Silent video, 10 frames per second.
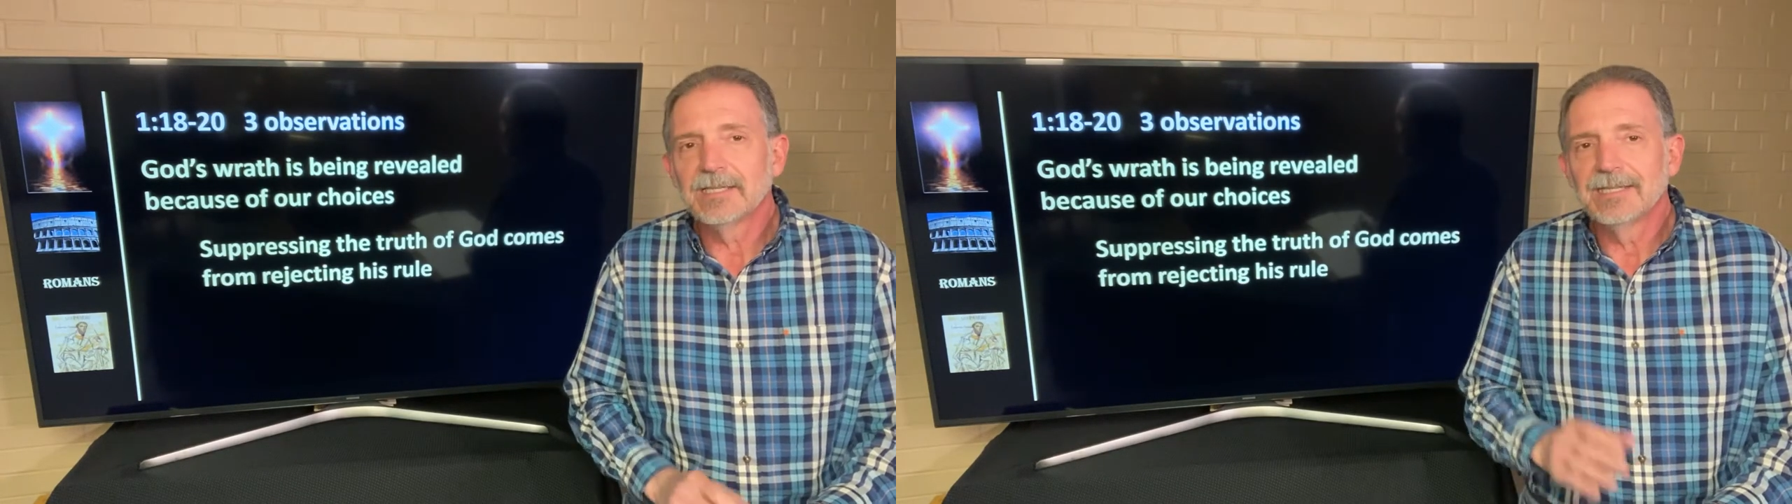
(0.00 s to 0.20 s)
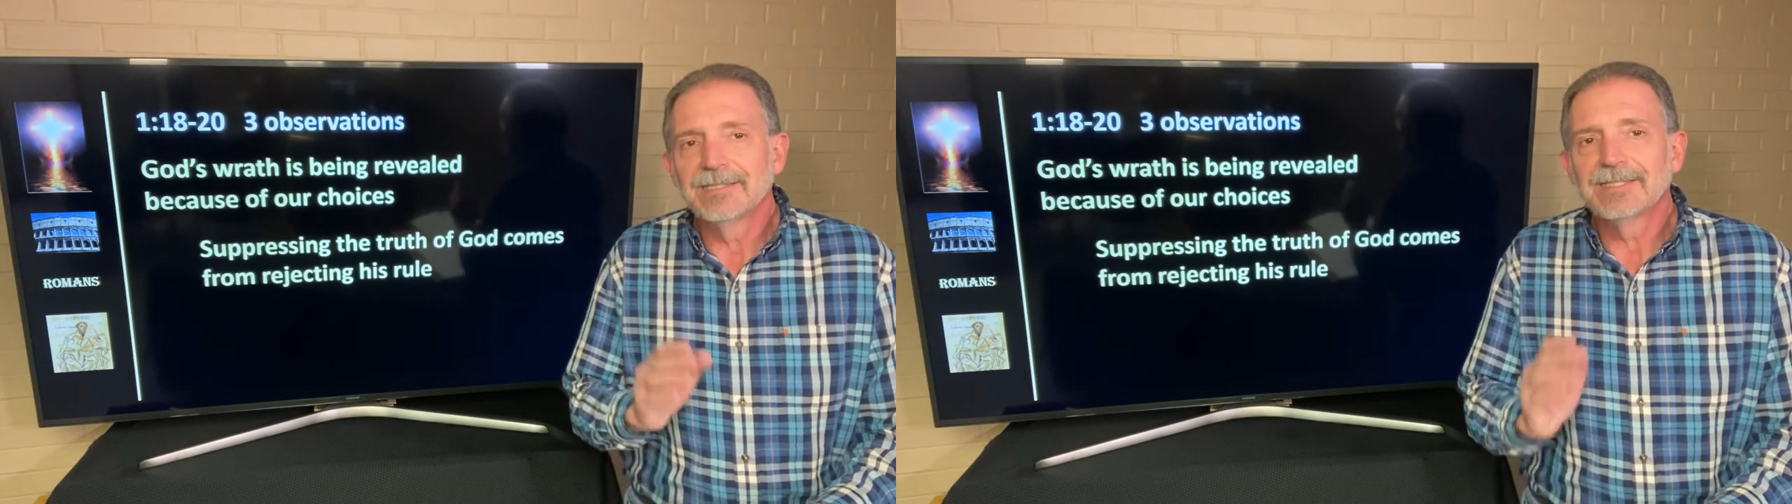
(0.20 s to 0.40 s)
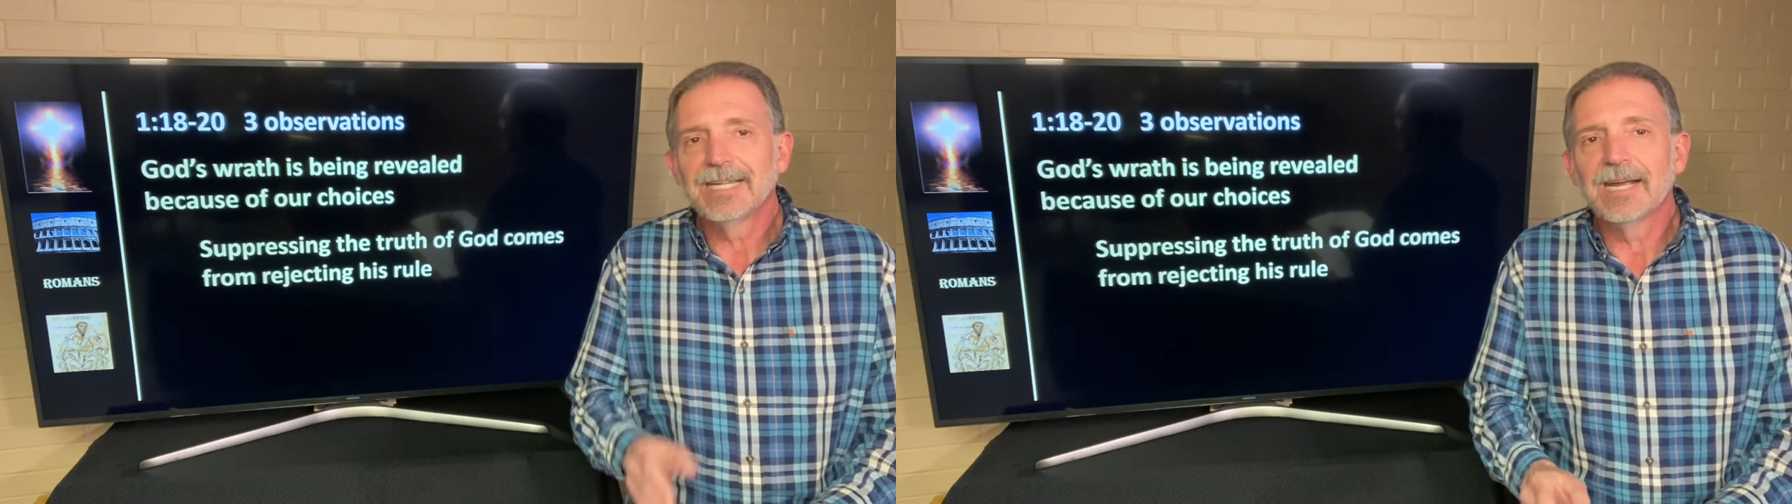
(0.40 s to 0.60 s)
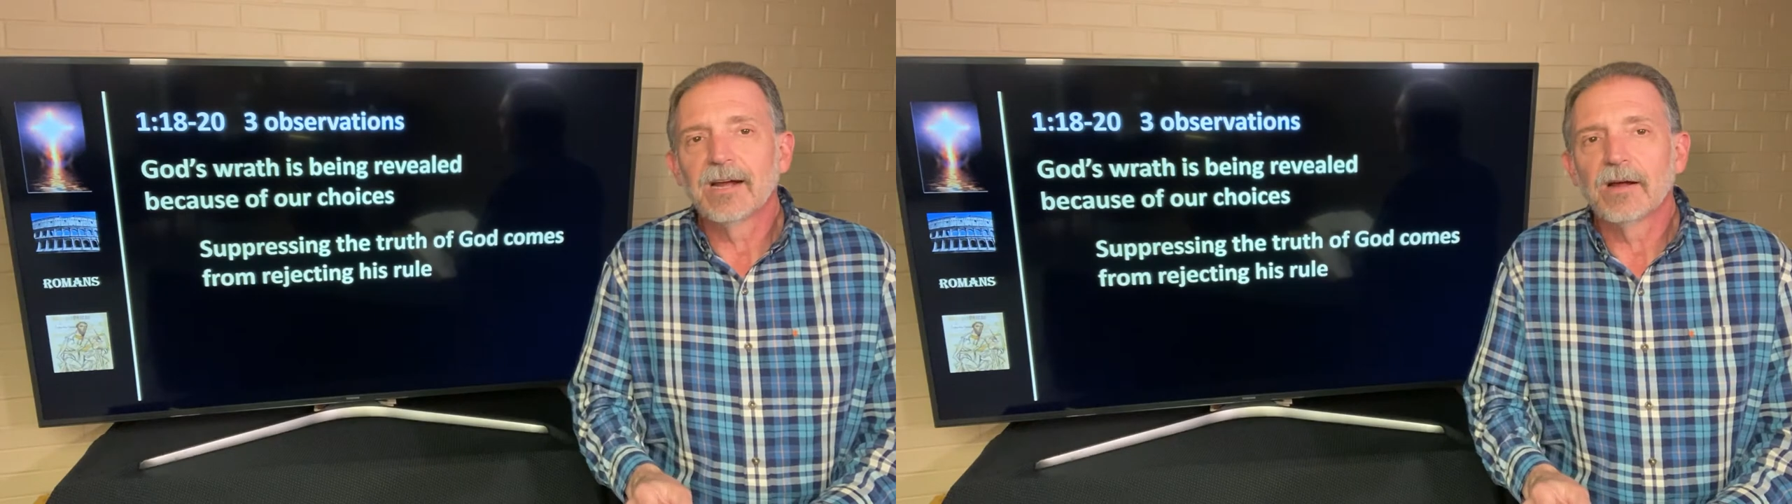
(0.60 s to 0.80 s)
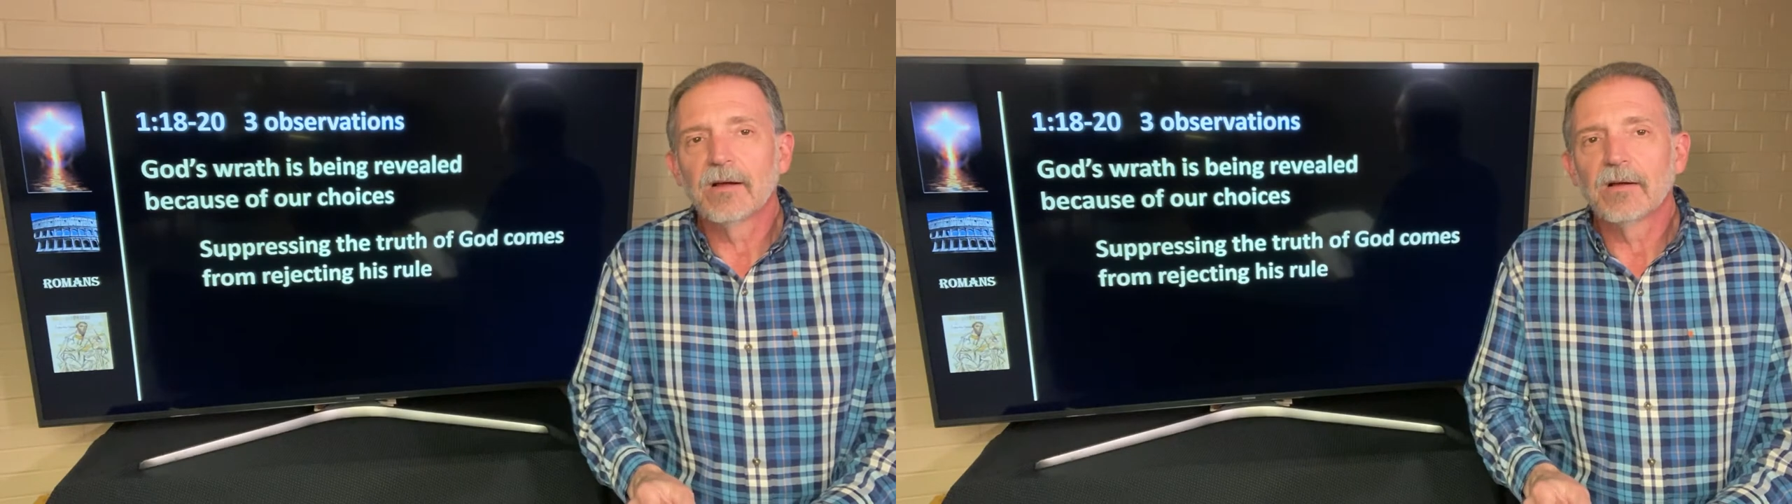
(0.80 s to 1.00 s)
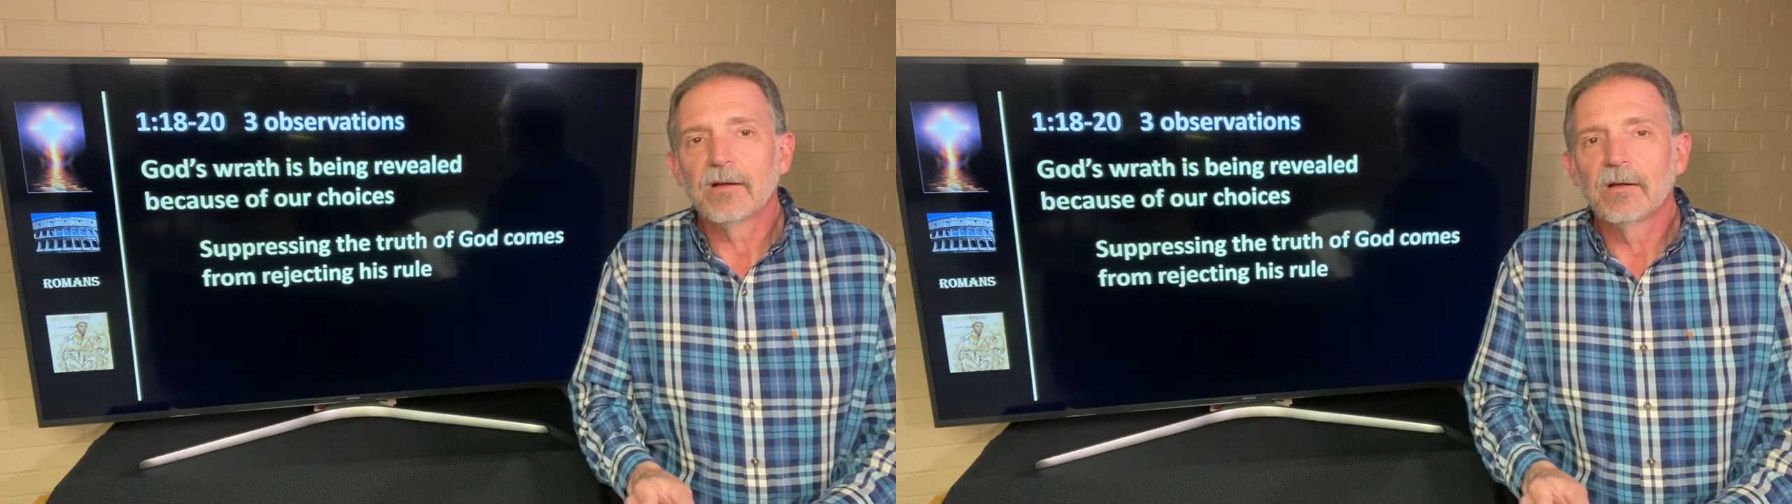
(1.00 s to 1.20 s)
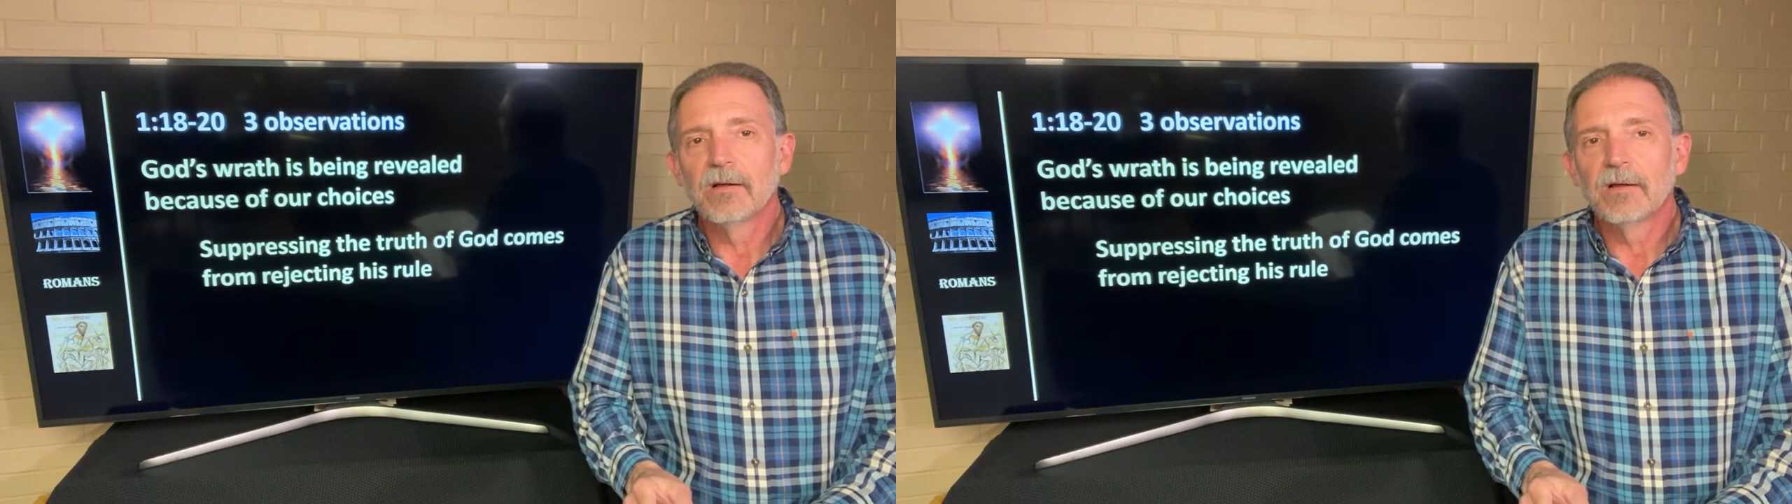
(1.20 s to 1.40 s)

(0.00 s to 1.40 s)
is there